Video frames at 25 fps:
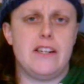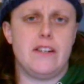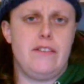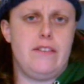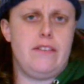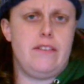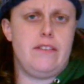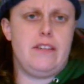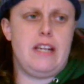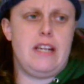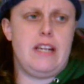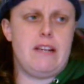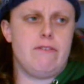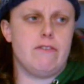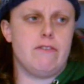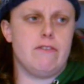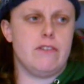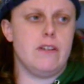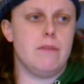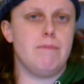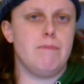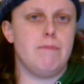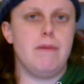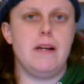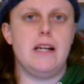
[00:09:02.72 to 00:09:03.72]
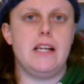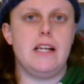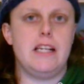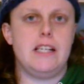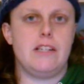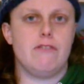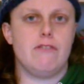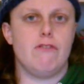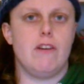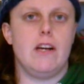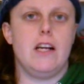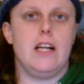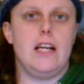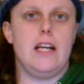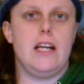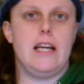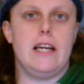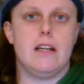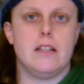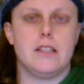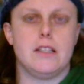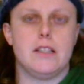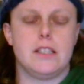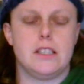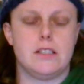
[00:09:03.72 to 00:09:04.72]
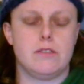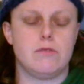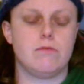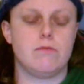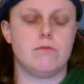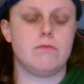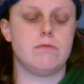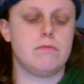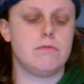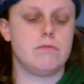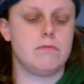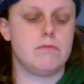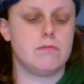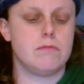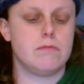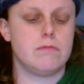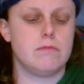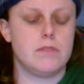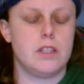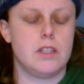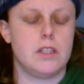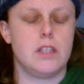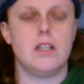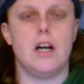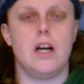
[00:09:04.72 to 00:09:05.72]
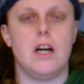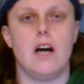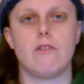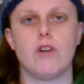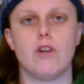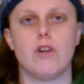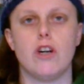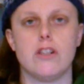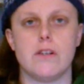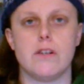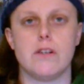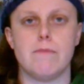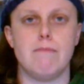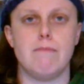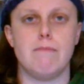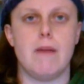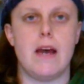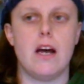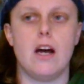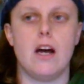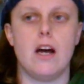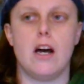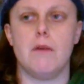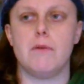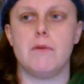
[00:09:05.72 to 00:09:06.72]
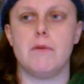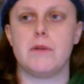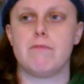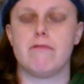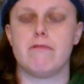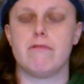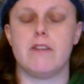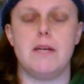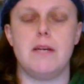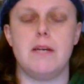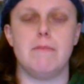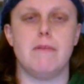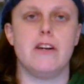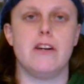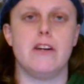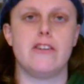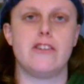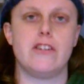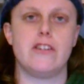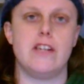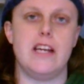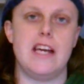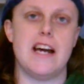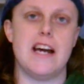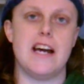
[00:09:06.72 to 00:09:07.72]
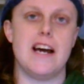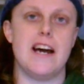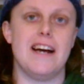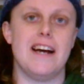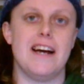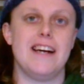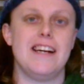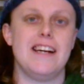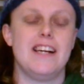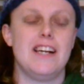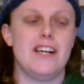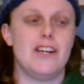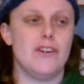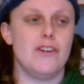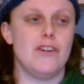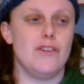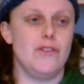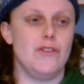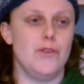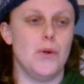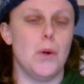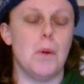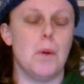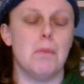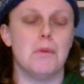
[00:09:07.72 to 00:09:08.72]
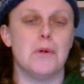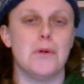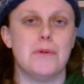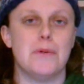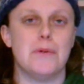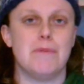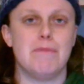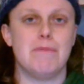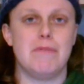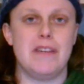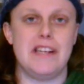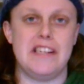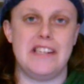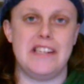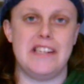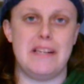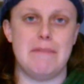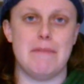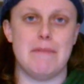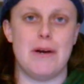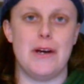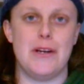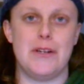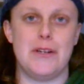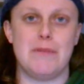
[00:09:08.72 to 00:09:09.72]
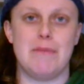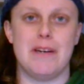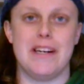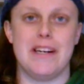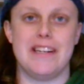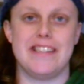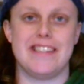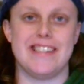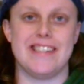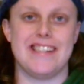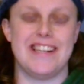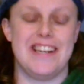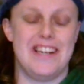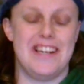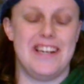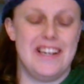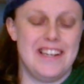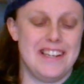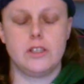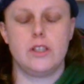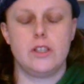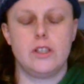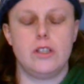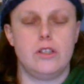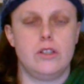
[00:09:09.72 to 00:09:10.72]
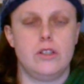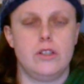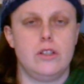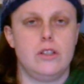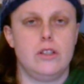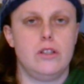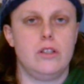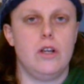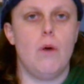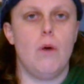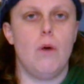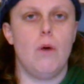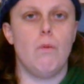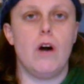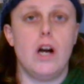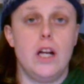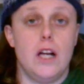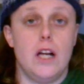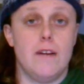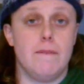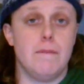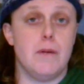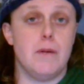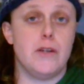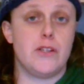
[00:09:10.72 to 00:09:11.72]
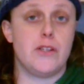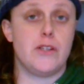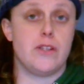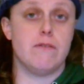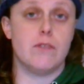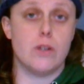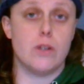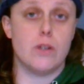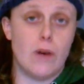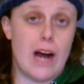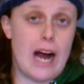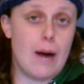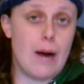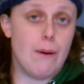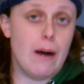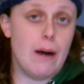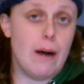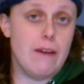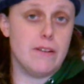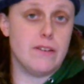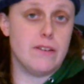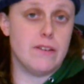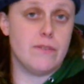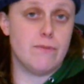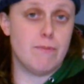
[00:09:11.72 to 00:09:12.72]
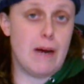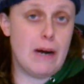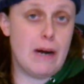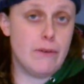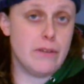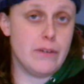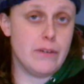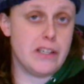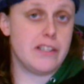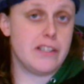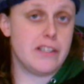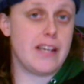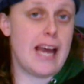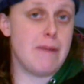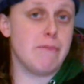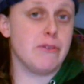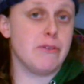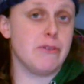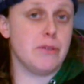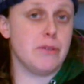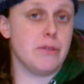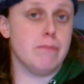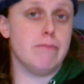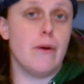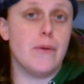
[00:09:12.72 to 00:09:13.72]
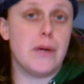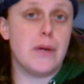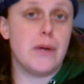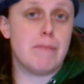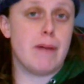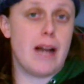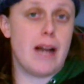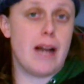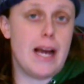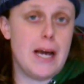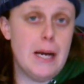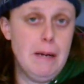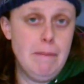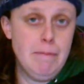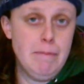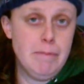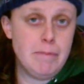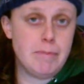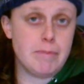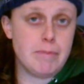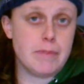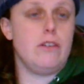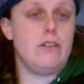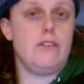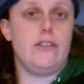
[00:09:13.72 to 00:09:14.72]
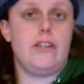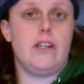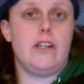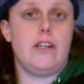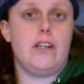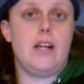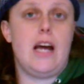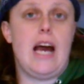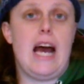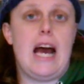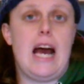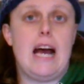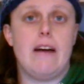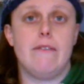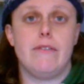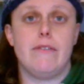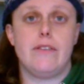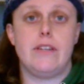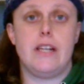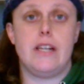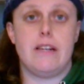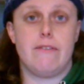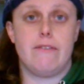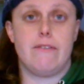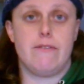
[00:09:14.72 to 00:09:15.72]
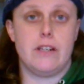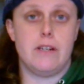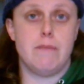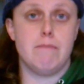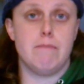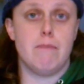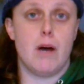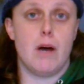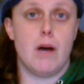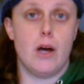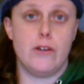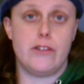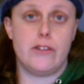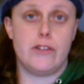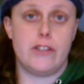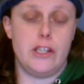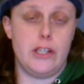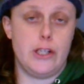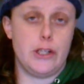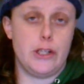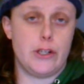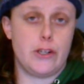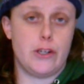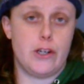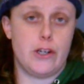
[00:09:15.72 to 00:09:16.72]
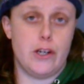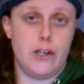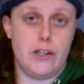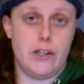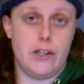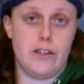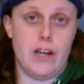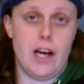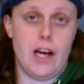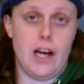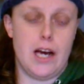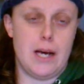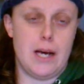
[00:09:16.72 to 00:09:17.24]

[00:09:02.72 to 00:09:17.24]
with different abilities really. I've got to admit, I was pretty much the normal easy mode person. What I loved most of all, however, about this game was the multiplayer. You did have different modes that you could